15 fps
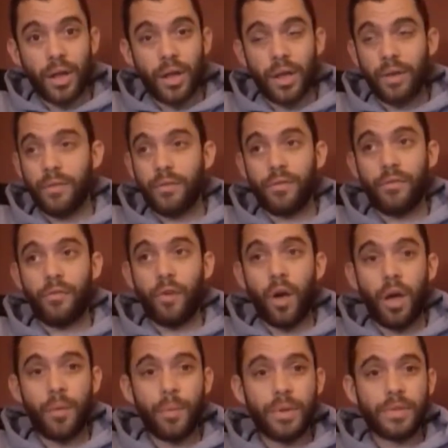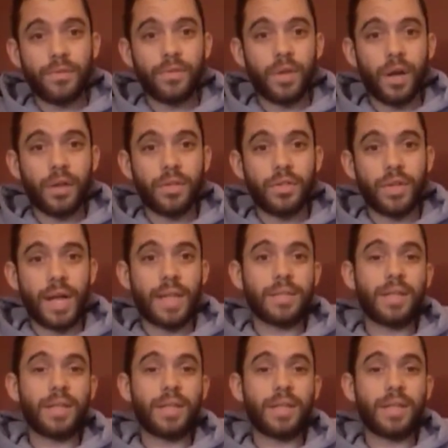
And Vaughn must have talked to John